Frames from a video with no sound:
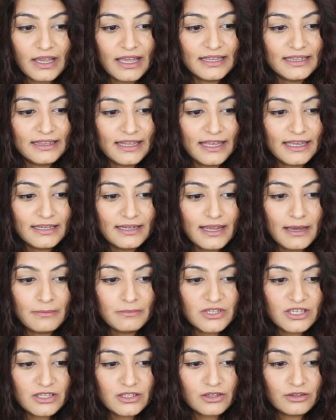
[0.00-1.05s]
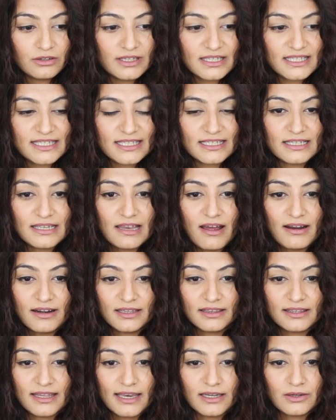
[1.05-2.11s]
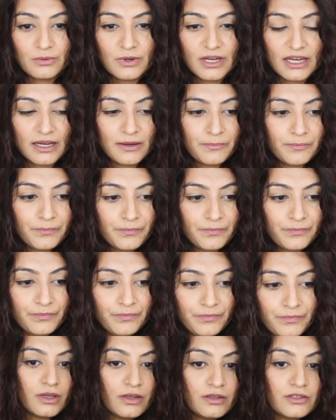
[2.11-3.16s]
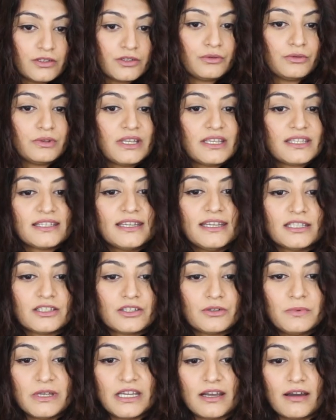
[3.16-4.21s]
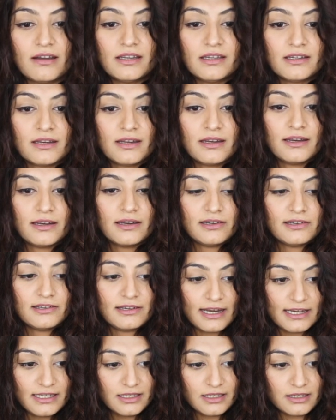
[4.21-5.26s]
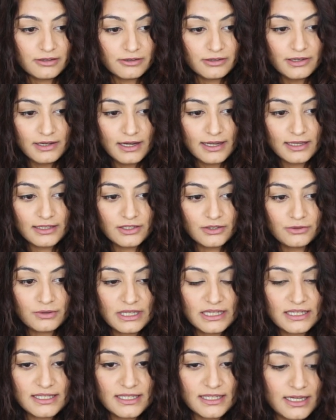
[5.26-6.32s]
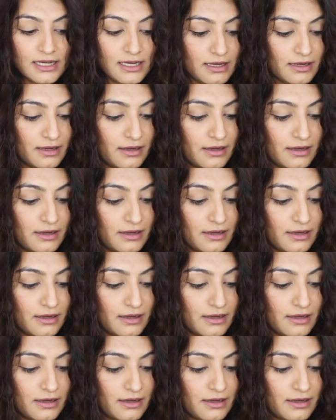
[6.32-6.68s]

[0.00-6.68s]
and then I'm just gonna slant that way. So this needs to be cut right here, as you can see.